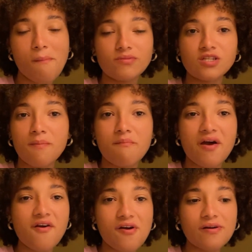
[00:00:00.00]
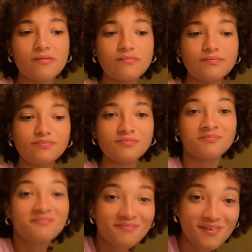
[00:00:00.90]
some bacon,
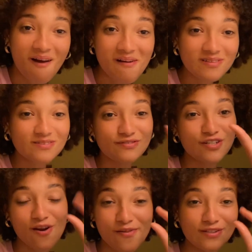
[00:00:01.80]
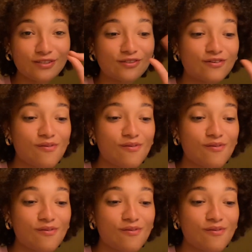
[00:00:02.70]
you know, the little,